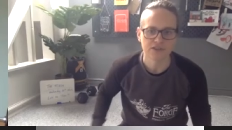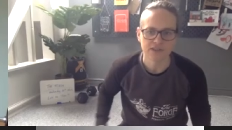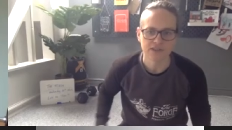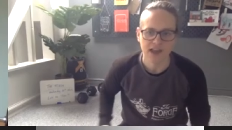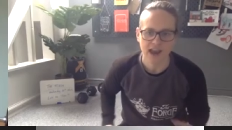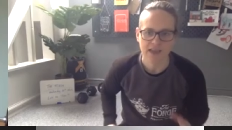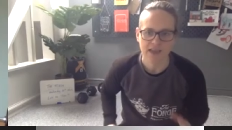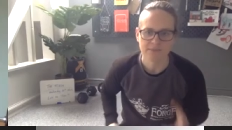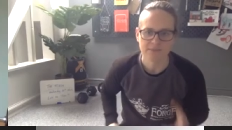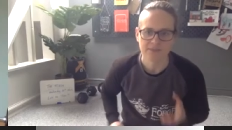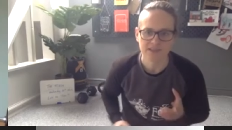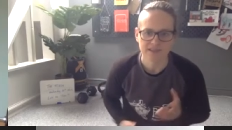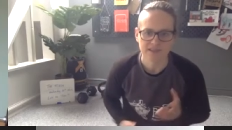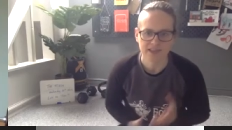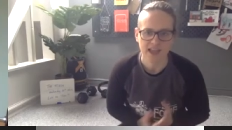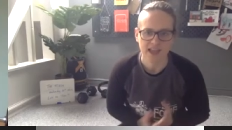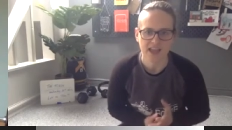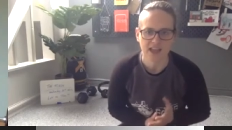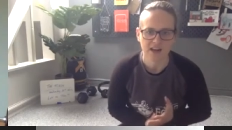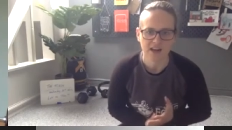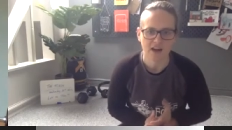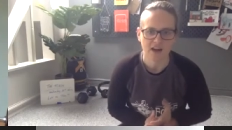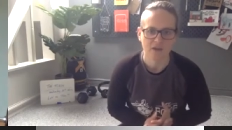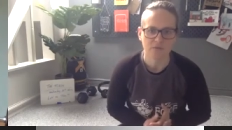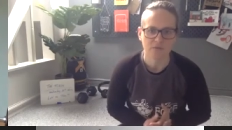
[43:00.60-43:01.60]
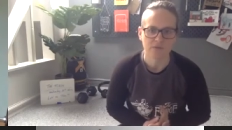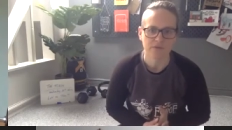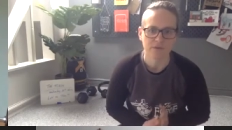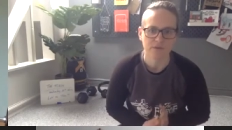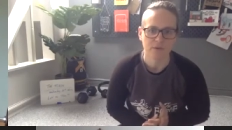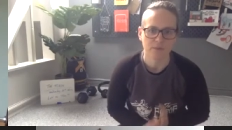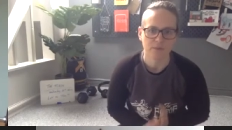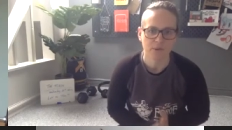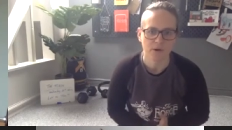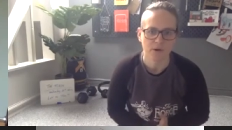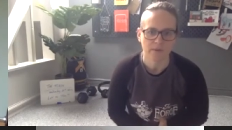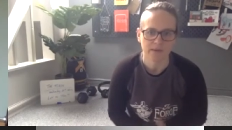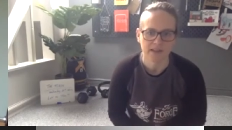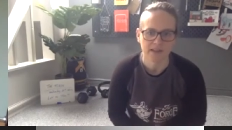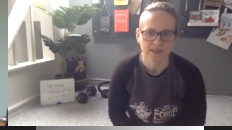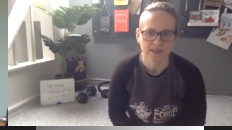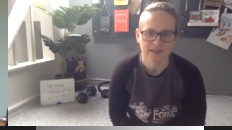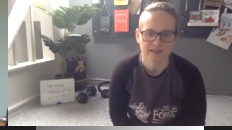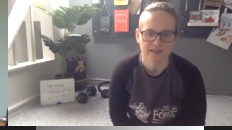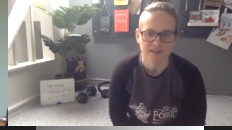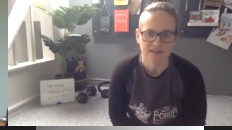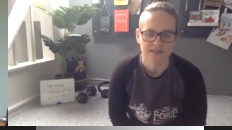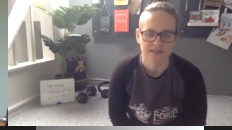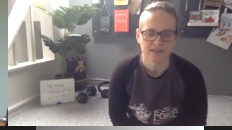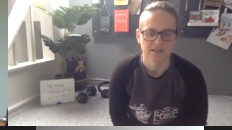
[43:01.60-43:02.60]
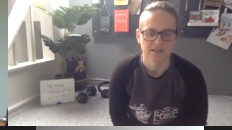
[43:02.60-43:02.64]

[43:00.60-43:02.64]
time is taken up with your burpees.